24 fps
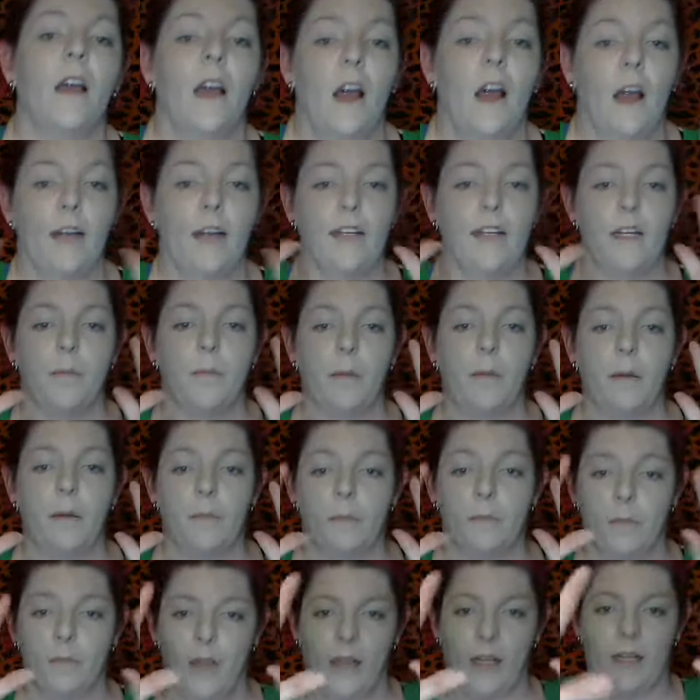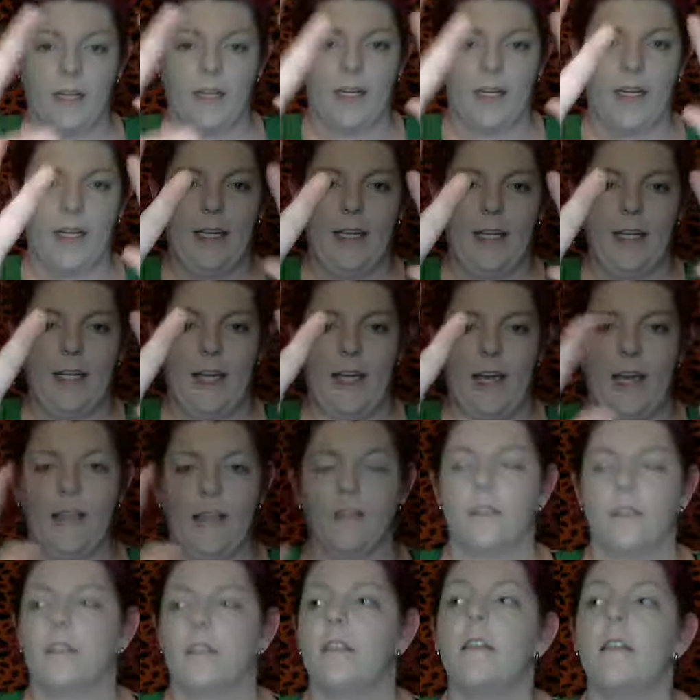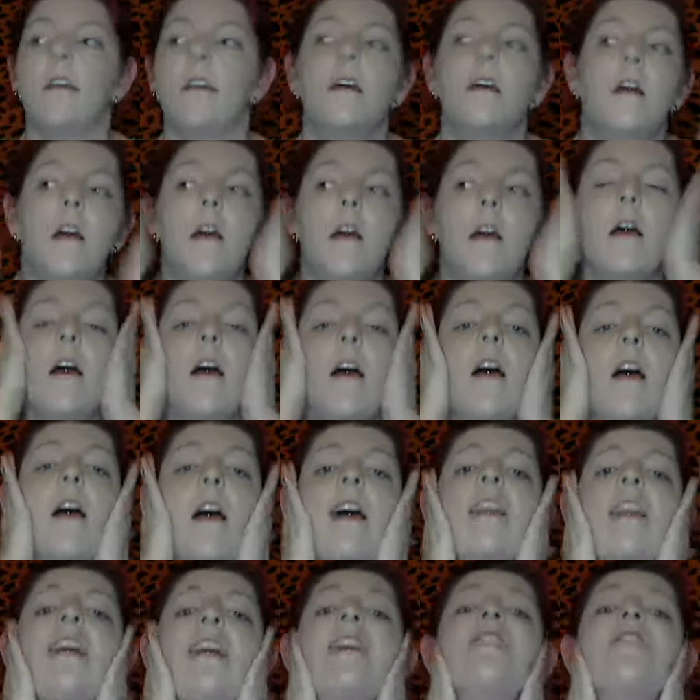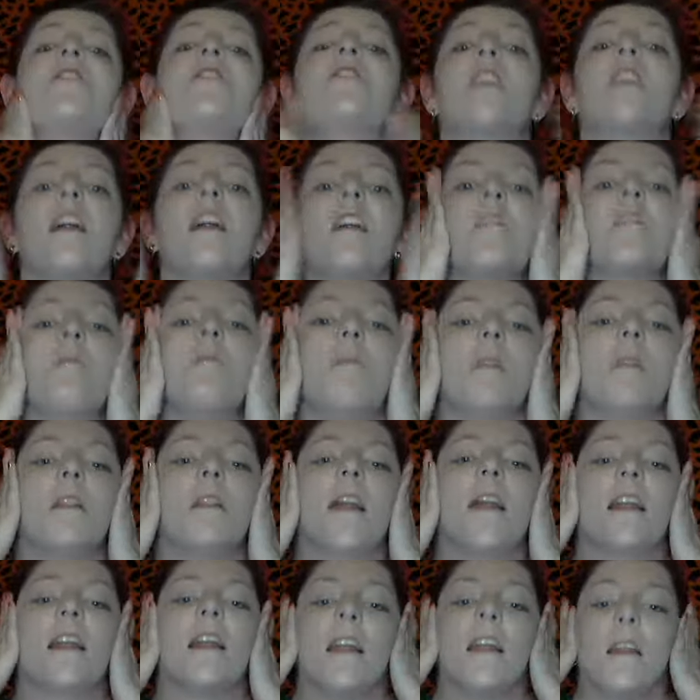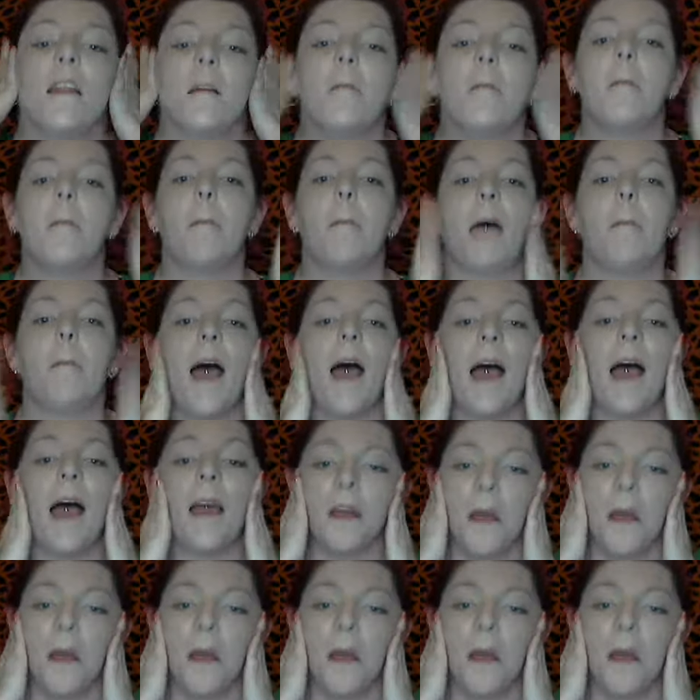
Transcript: I take my nice clean hands and I just kind of blend it back